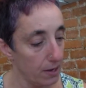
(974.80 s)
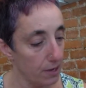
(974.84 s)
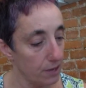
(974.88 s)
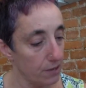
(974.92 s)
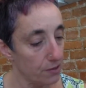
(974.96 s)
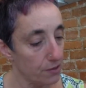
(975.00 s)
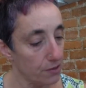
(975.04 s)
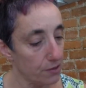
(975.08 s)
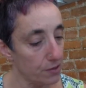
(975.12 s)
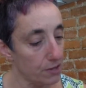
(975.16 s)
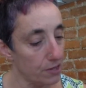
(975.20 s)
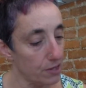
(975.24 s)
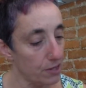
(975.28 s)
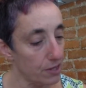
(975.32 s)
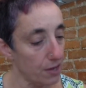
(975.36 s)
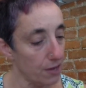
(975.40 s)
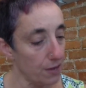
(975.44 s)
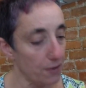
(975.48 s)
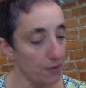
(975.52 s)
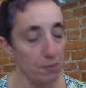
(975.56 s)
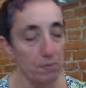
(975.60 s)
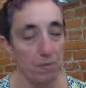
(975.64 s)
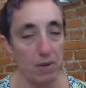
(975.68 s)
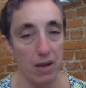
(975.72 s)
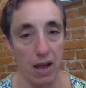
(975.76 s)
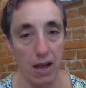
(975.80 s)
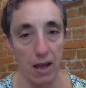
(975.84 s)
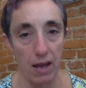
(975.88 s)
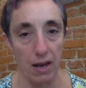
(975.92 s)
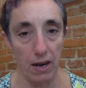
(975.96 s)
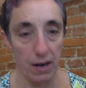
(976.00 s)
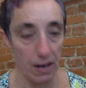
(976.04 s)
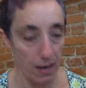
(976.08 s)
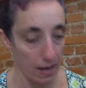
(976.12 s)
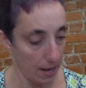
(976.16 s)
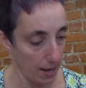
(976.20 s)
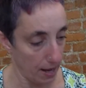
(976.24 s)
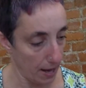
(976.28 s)
So she tells him again
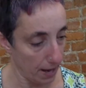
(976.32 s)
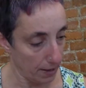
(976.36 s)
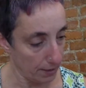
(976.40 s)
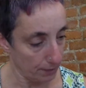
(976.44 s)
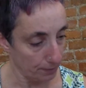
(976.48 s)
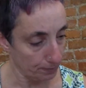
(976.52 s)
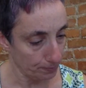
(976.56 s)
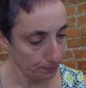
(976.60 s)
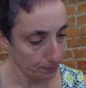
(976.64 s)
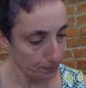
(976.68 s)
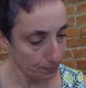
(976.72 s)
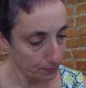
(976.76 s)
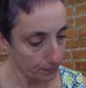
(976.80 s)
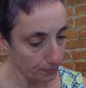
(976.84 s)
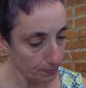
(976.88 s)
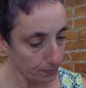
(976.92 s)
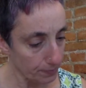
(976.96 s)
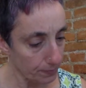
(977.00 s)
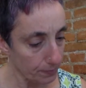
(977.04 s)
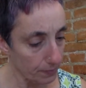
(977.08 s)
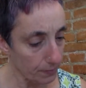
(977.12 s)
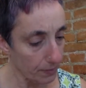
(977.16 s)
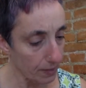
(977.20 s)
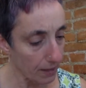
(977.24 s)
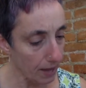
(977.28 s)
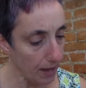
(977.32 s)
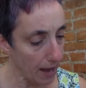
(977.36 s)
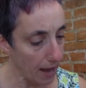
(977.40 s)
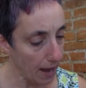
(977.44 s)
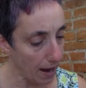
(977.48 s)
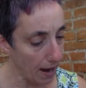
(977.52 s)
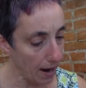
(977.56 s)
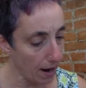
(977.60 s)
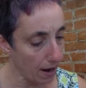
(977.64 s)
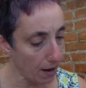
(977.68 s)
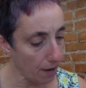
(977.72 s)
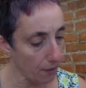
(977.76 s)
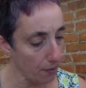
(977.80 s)
and again
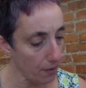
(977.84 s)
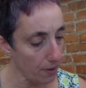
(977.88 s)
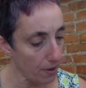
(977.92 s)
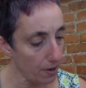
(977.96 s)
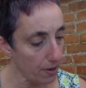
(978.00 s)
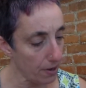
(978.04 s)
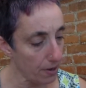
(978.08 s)
how